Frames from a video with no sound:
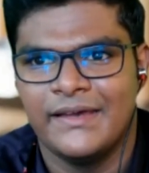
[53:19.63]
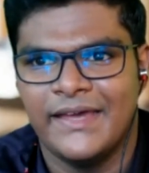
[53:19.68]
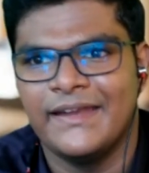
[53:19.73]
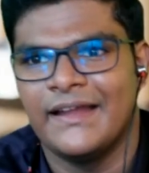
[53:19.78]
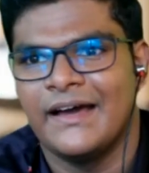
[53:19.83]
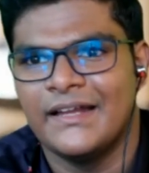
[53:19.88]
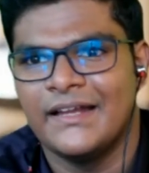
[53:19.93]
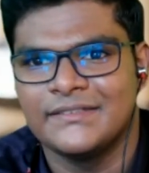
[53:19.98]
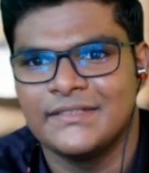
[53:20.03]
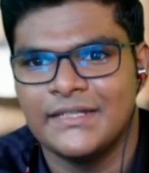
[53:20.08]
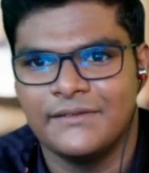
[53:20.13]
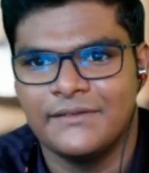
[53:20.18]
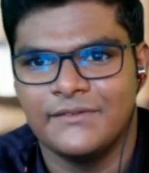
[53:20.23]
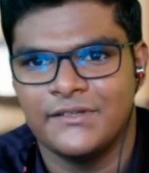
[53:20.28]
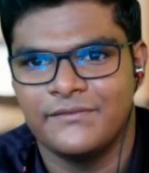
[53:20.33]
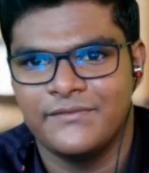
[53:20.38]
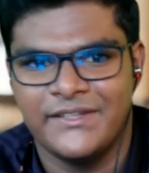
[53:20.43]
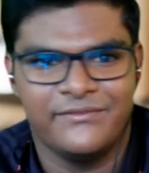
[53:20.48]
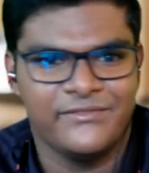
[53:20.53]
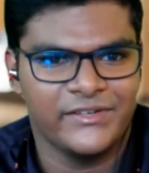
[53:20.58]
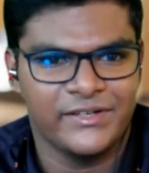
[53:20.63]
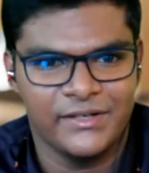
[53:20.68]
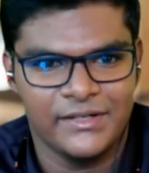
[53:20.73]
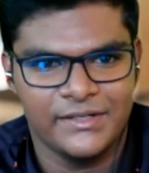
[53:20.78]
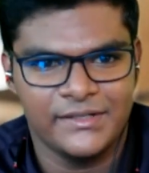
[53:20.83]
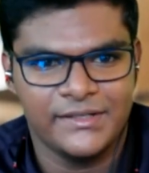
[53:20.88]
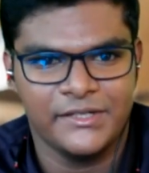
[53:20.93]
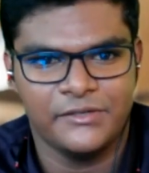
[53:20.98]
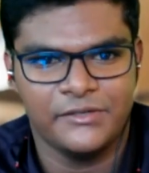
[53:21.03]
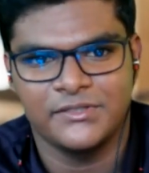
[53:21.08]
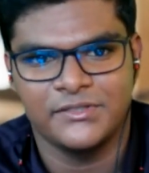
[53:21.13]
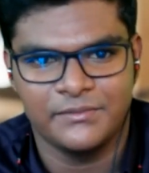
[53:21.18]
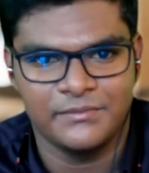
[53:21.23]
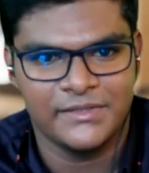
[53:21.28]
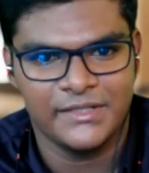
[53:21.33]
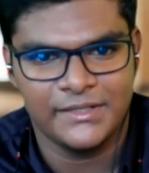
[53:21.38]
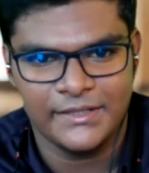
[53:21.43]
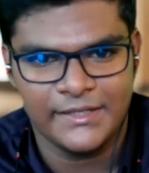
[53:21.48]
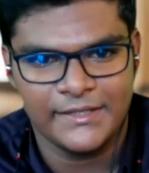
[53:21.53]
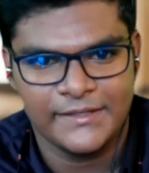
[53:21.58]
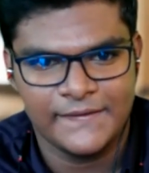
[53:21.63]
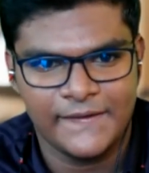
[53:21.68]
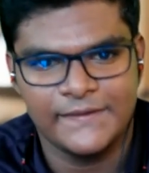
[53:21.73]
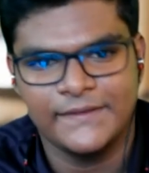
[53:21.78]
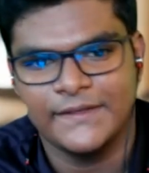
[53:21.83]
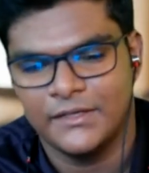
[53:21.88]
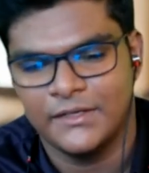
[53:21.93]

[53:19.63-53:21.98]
enhanced level of difficulty or something like that.